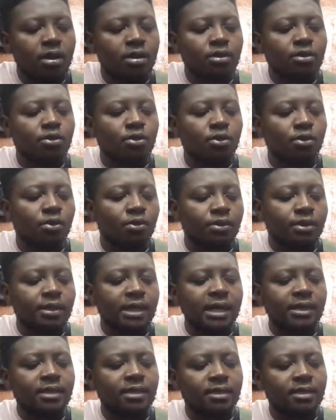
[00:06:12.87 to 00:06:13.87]
So
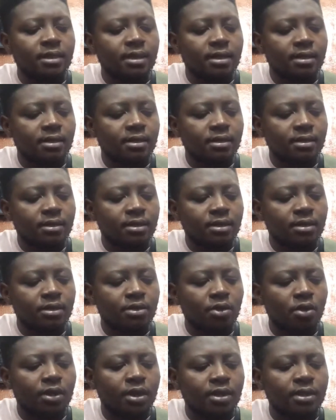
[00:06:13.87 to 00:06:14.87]
starting this
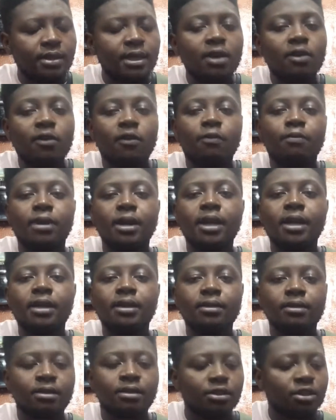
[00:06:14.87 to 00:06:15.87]
chord, instead of
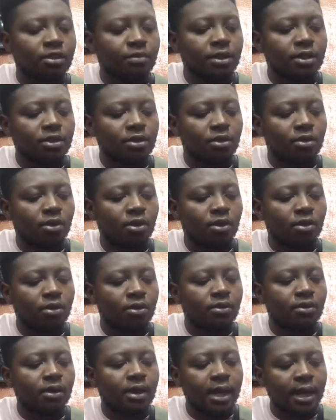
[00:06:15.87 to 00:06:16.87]
playing the G major chord
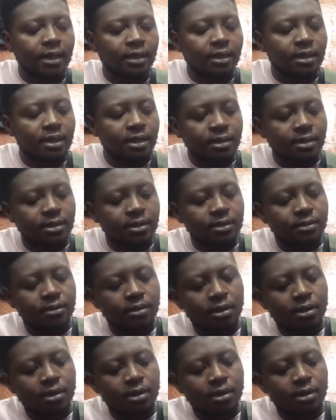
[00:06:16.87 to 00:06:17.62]
like this,